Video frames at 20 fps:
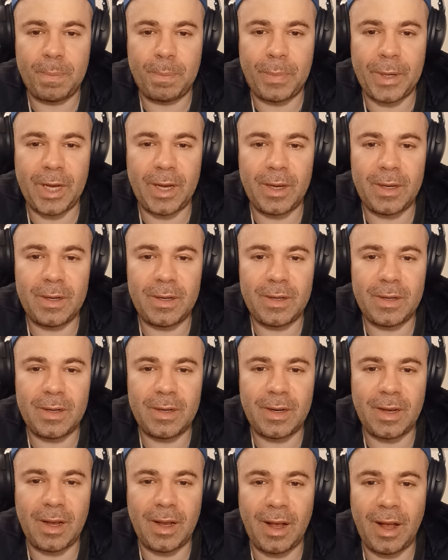But
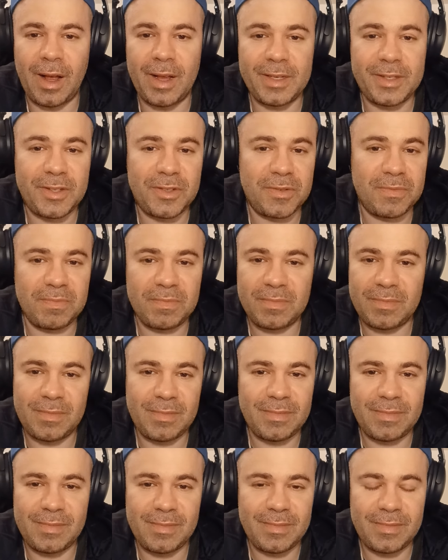us
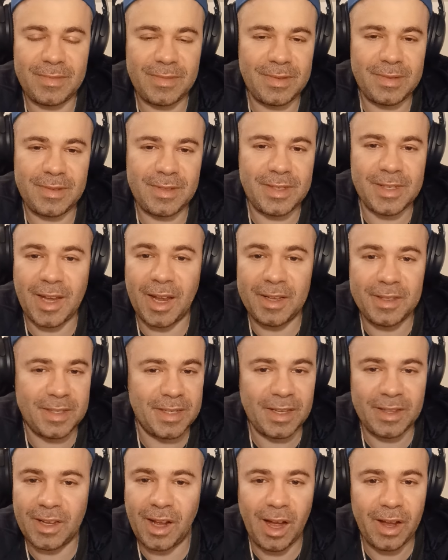sons
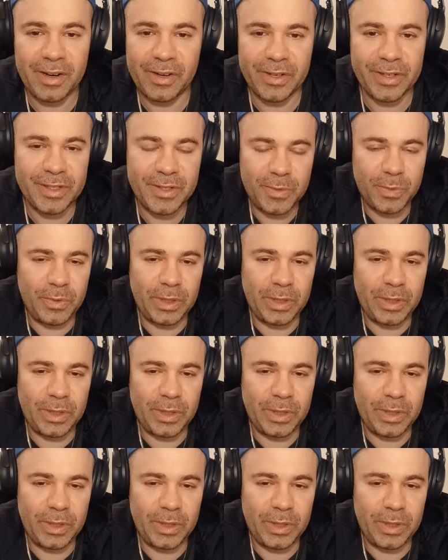and daughters,